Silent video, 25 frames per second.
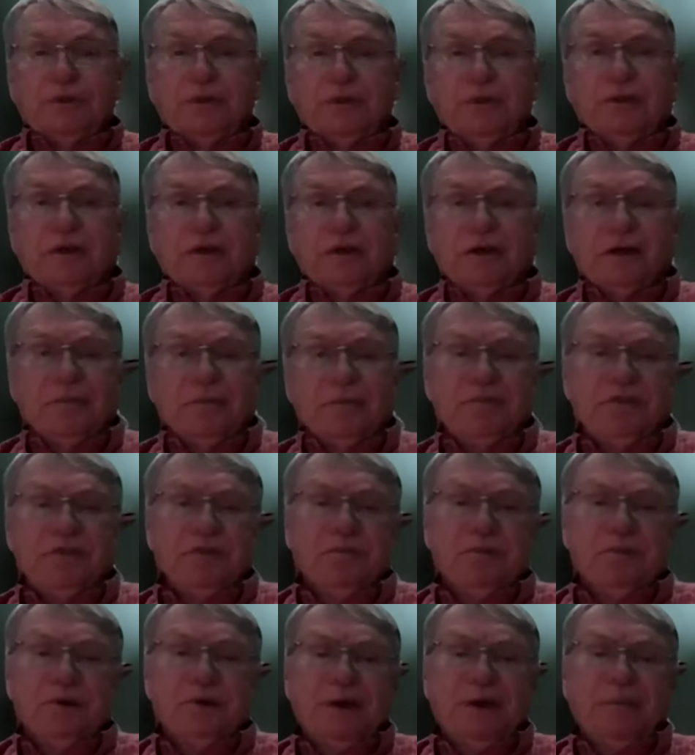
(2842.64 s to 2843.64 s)
one thing that
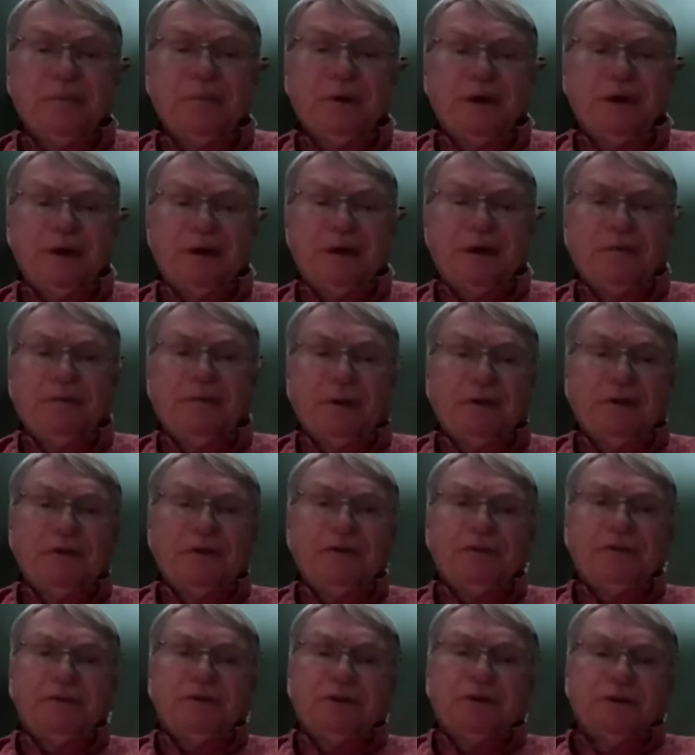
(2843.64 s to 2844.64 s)
comes to my mind,
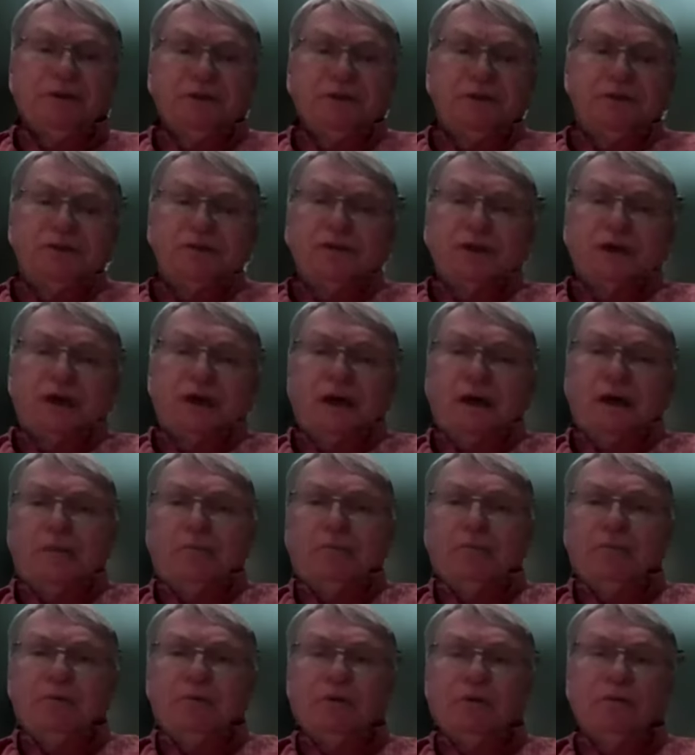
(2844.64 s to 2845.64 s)
Rachel, is
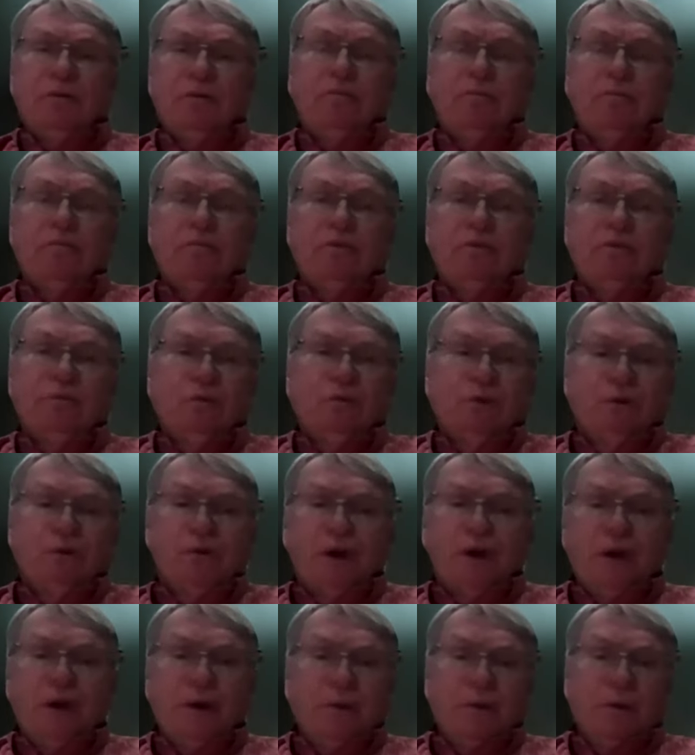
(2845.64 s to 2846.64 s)
um, you know
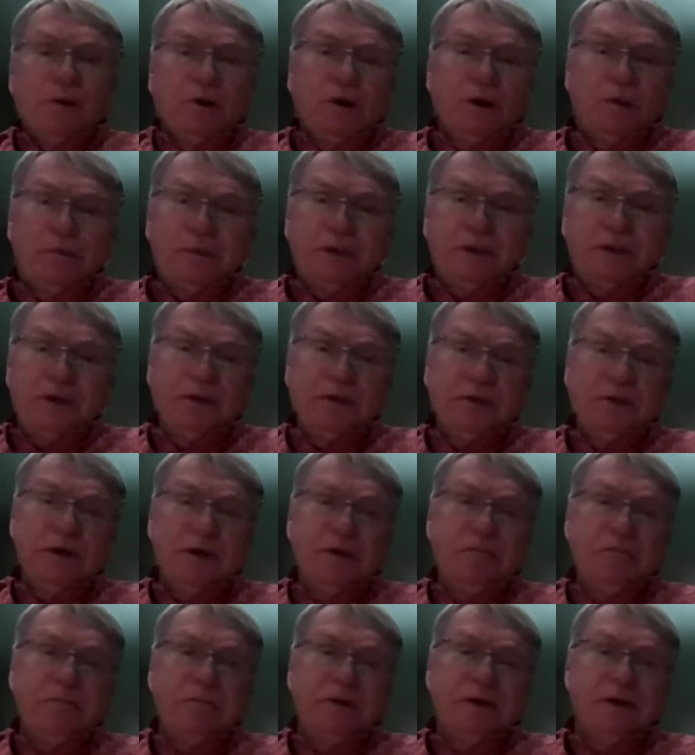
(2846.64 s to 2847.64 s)
great work being
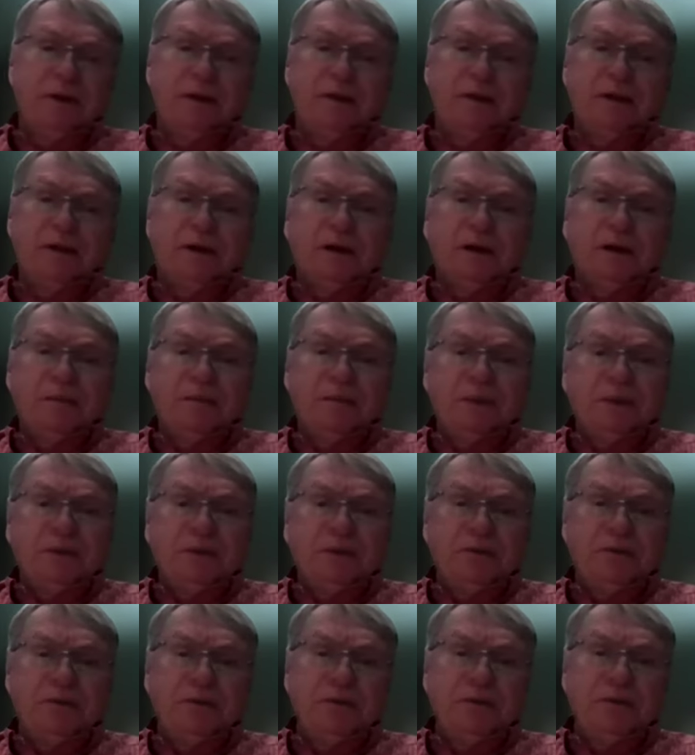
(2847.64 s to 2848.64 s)
done by the
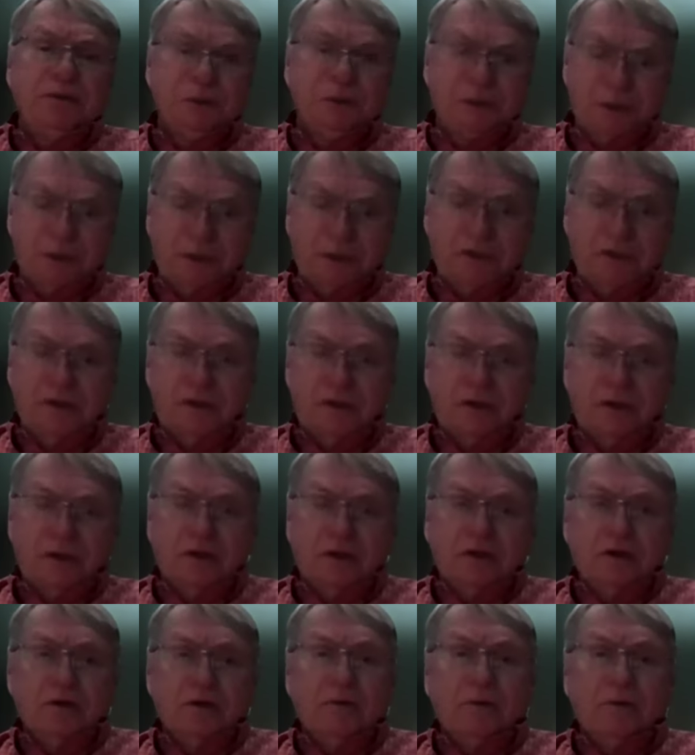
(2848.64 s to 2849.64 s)
IPCC,
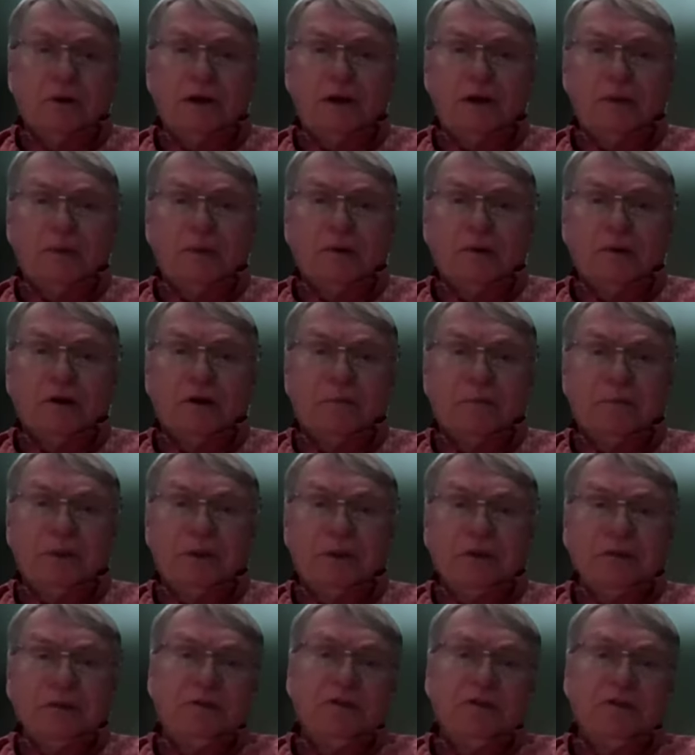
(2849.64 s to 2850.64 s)
great work
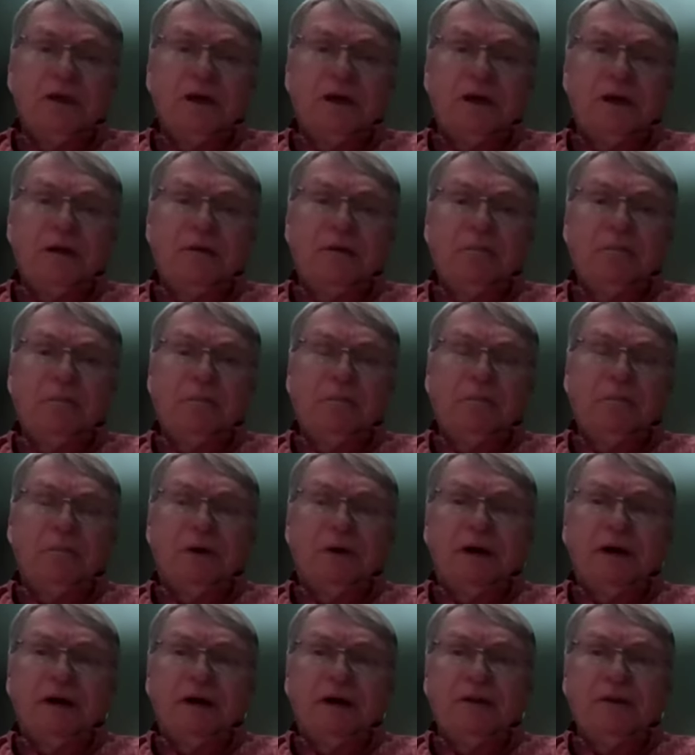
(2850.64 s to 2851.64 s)
being done
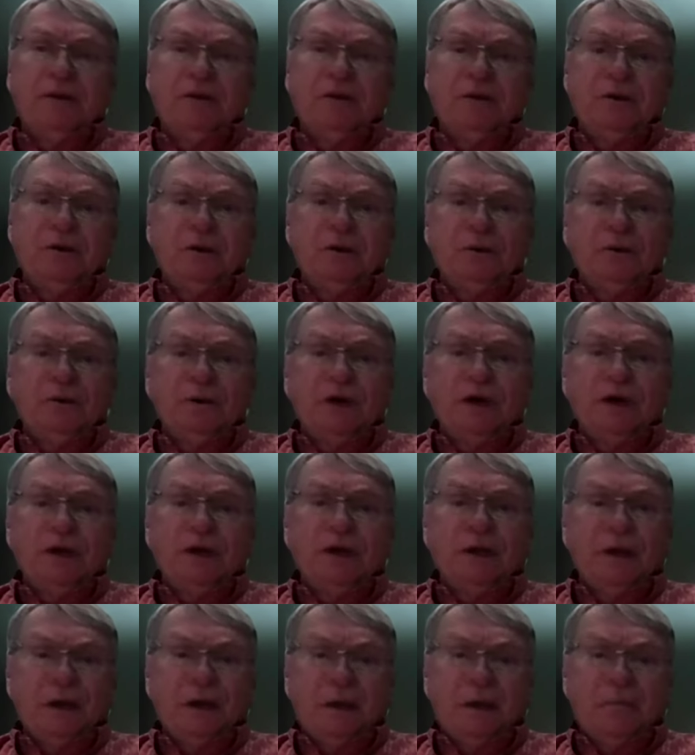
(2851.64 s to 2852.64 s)
by the
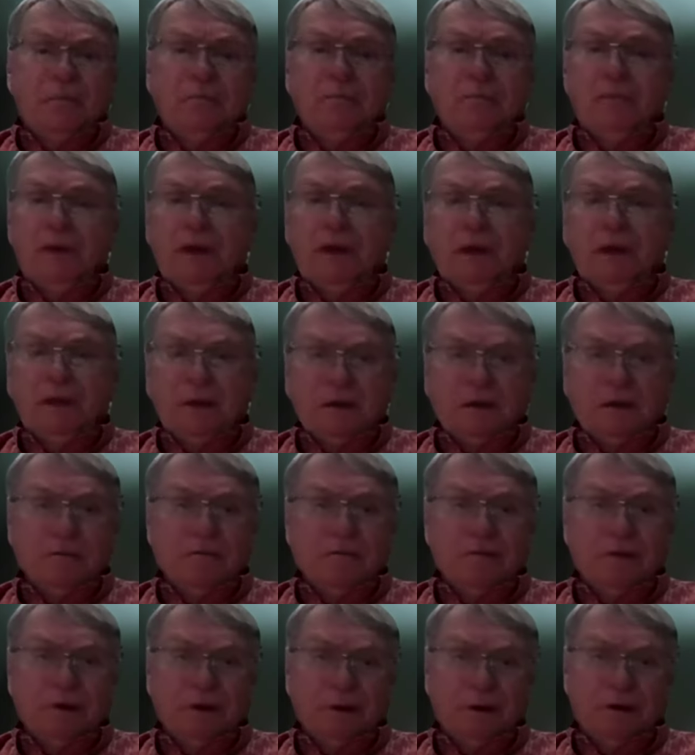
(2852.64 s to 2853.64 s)
UN in many
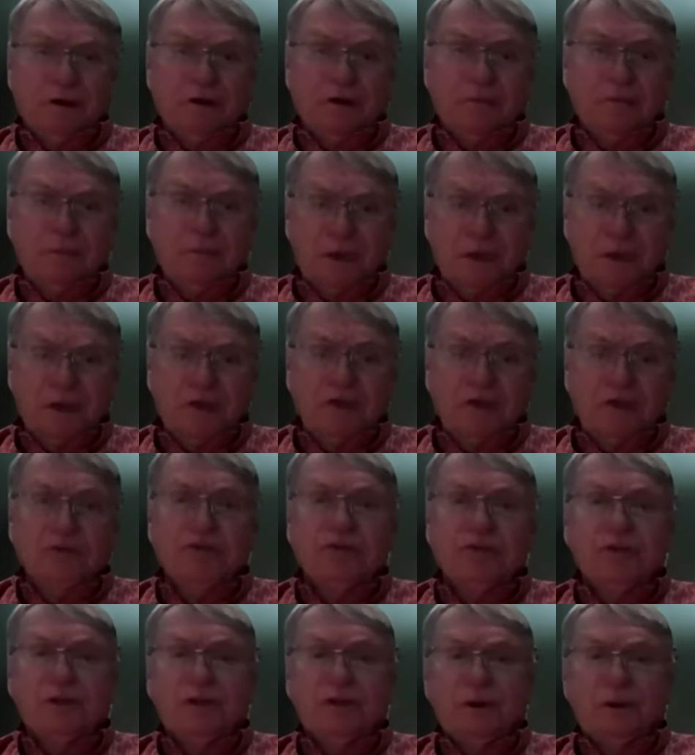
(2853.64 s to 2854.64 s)
different
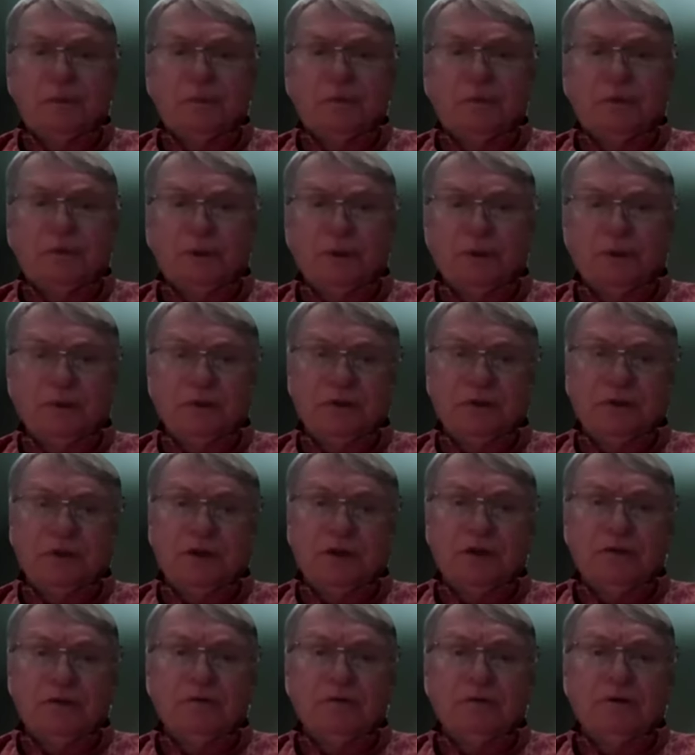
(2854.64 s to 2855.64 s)
committees that are pulling
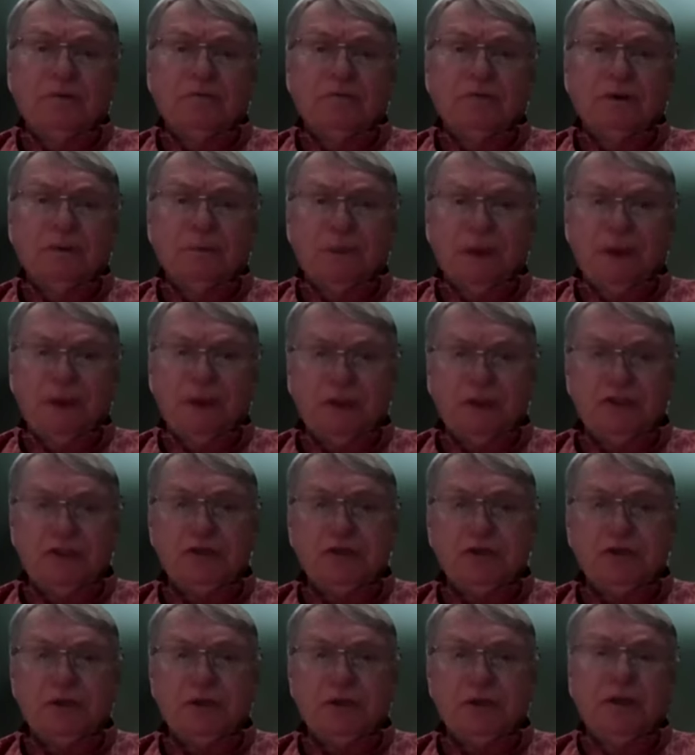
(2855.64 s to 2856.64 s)
together
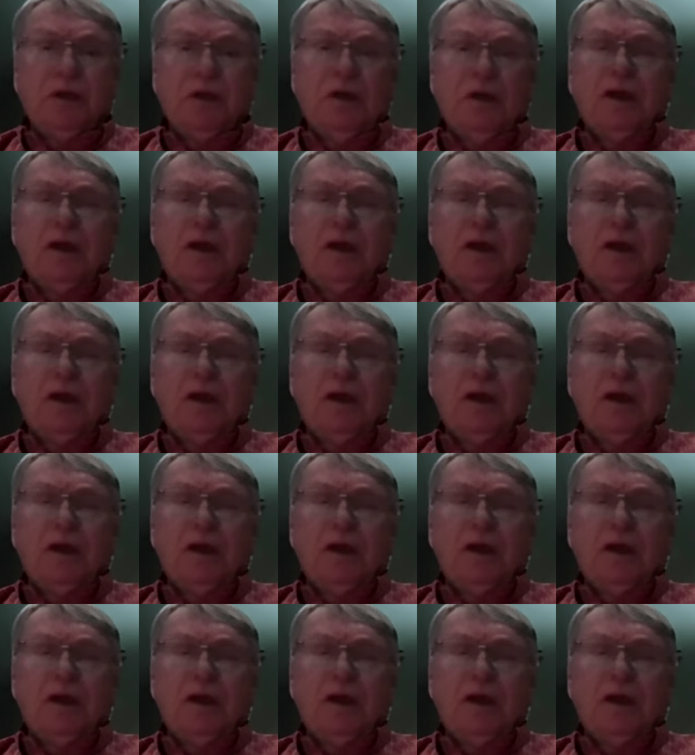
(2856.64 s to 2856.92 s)
information,